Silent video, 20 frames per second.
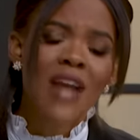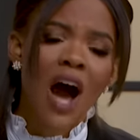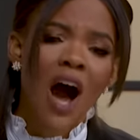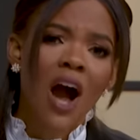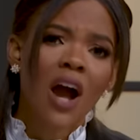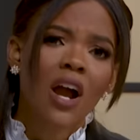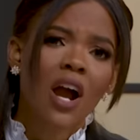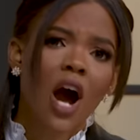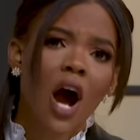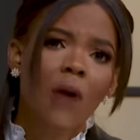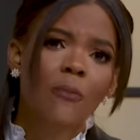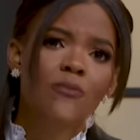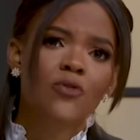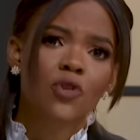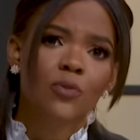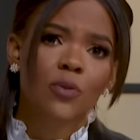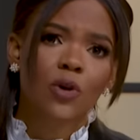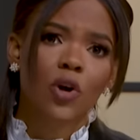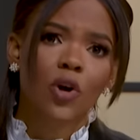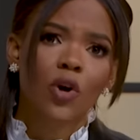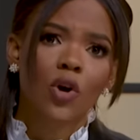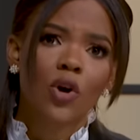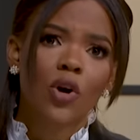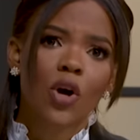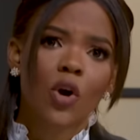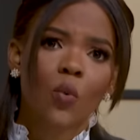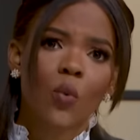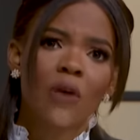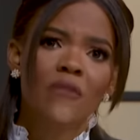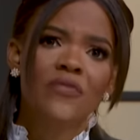not comfortable
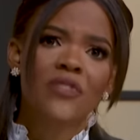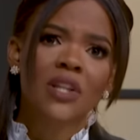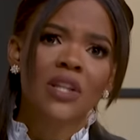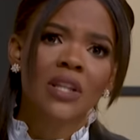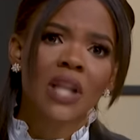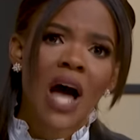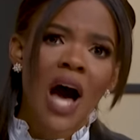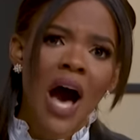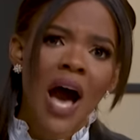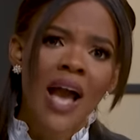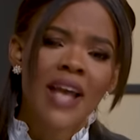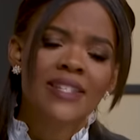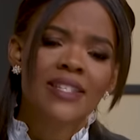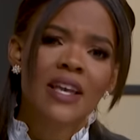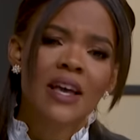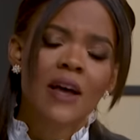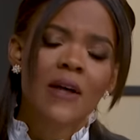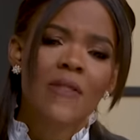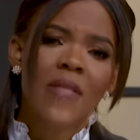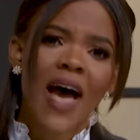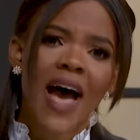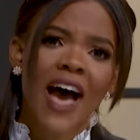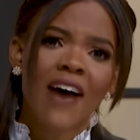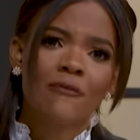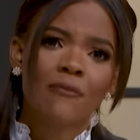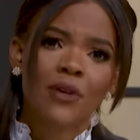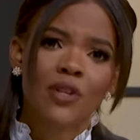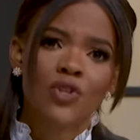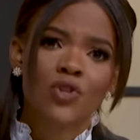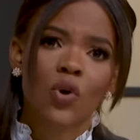with the lies that
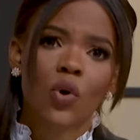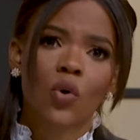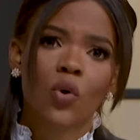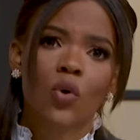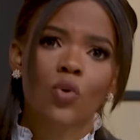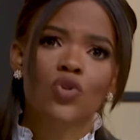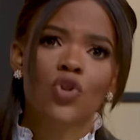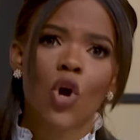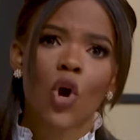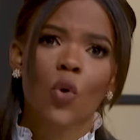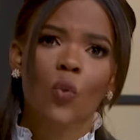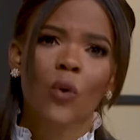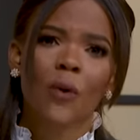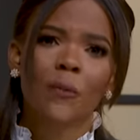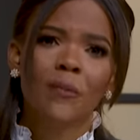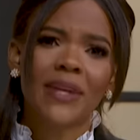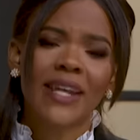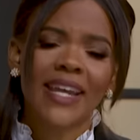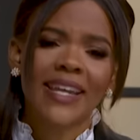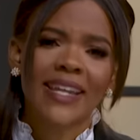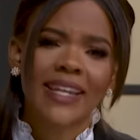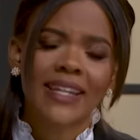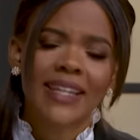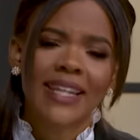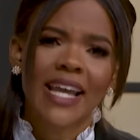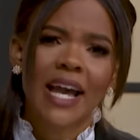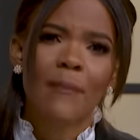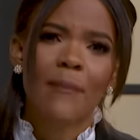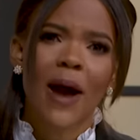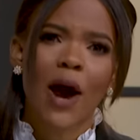have been told
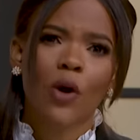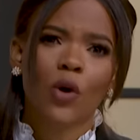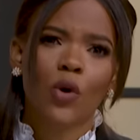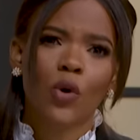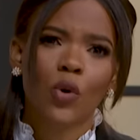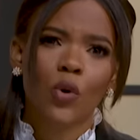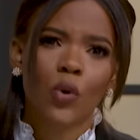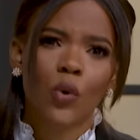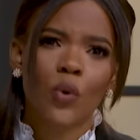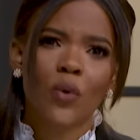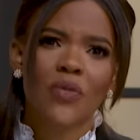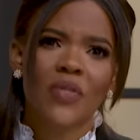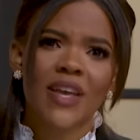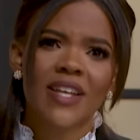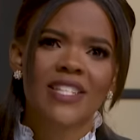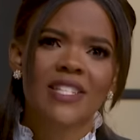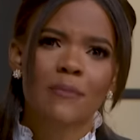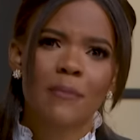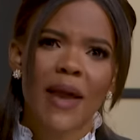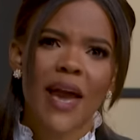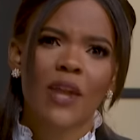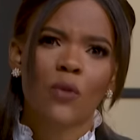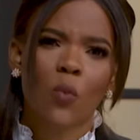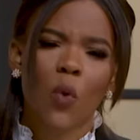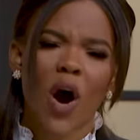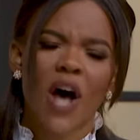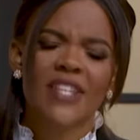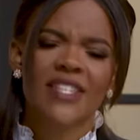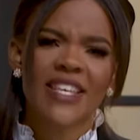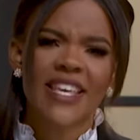repeatedly about who this man
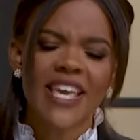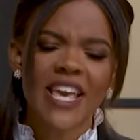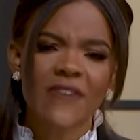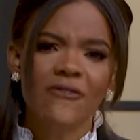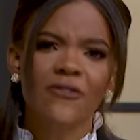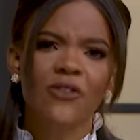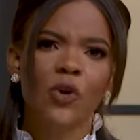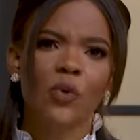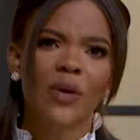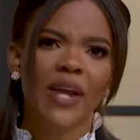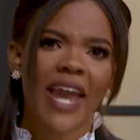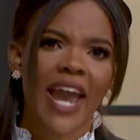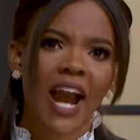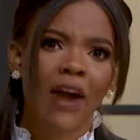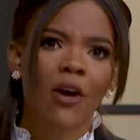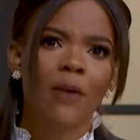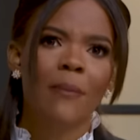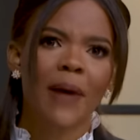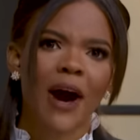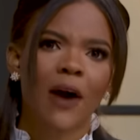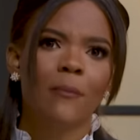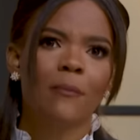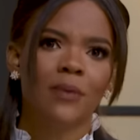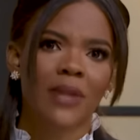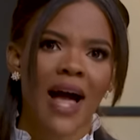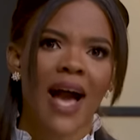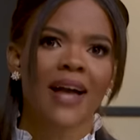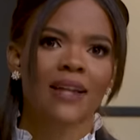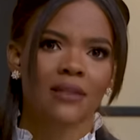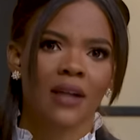was. If you care about
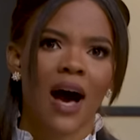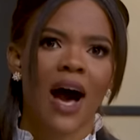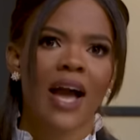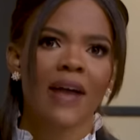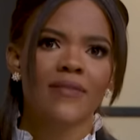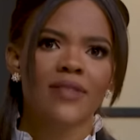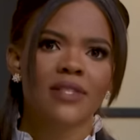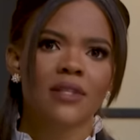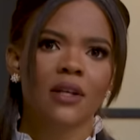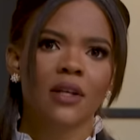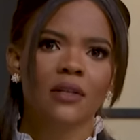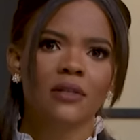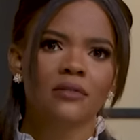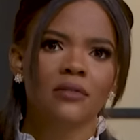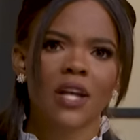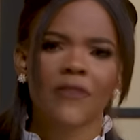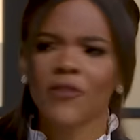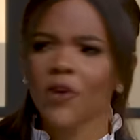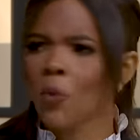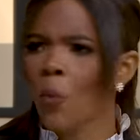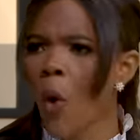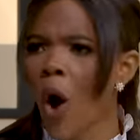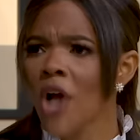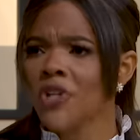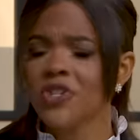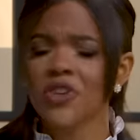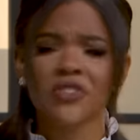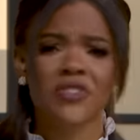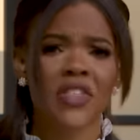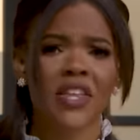black lives, if you're
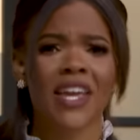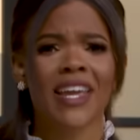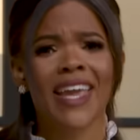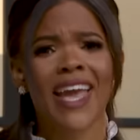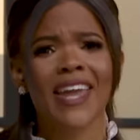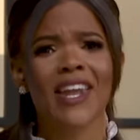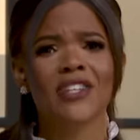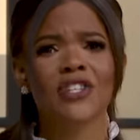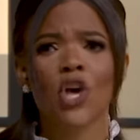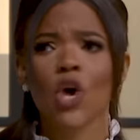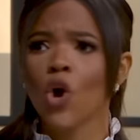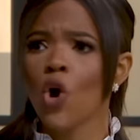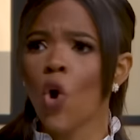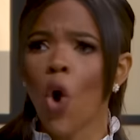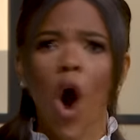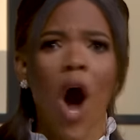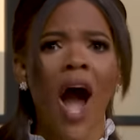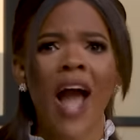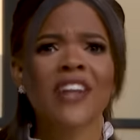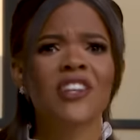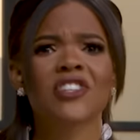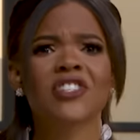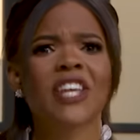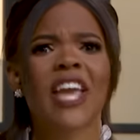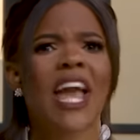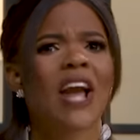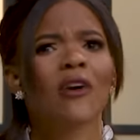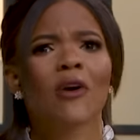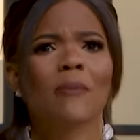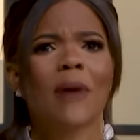watching us thinking, Candace, I just
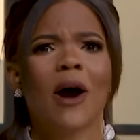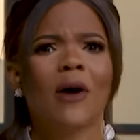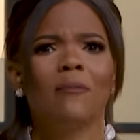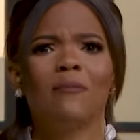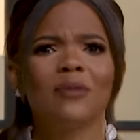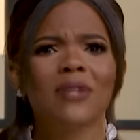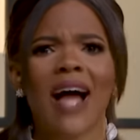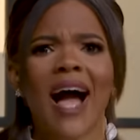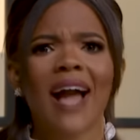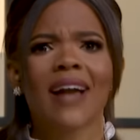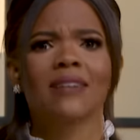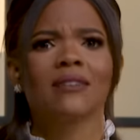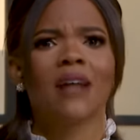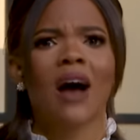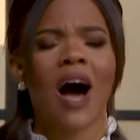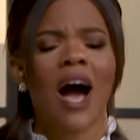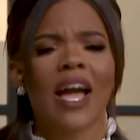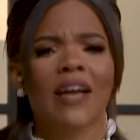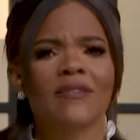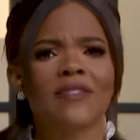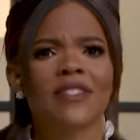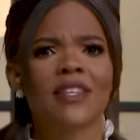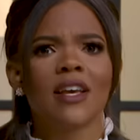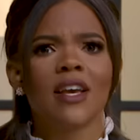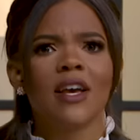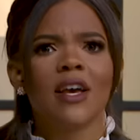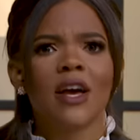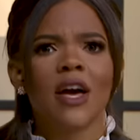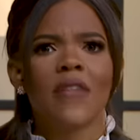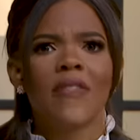care about black lives,
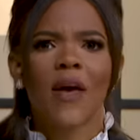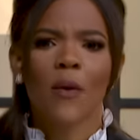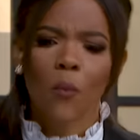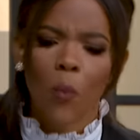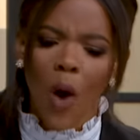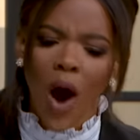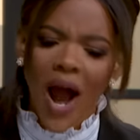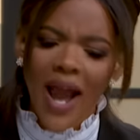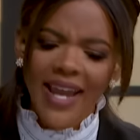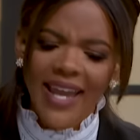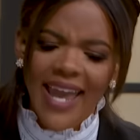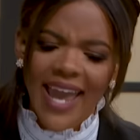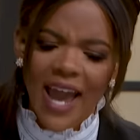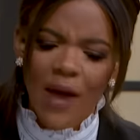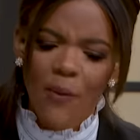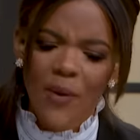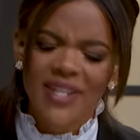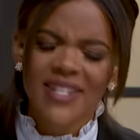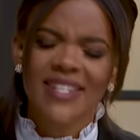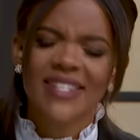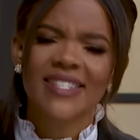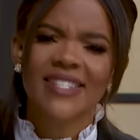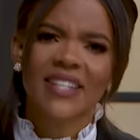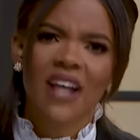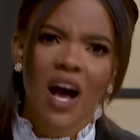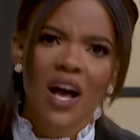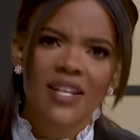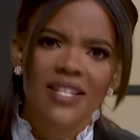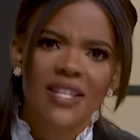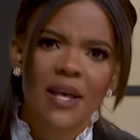then why can't we
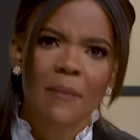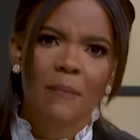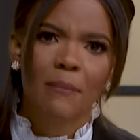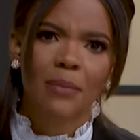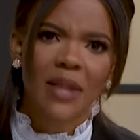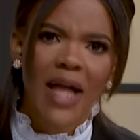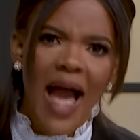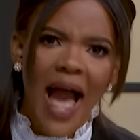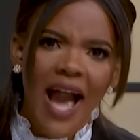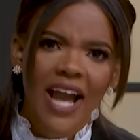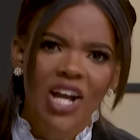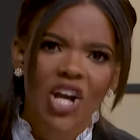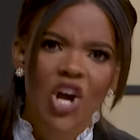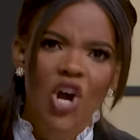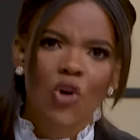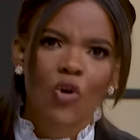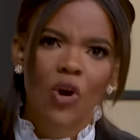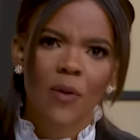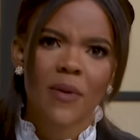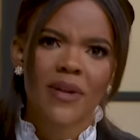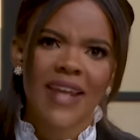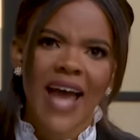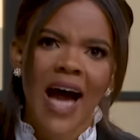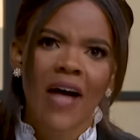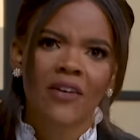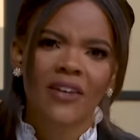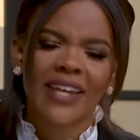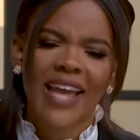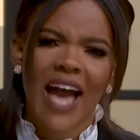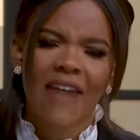discuss black
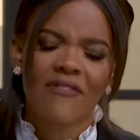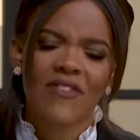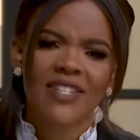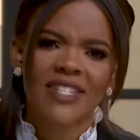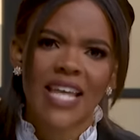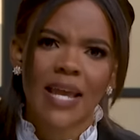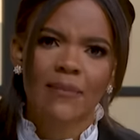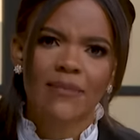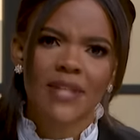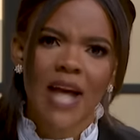criminality at the same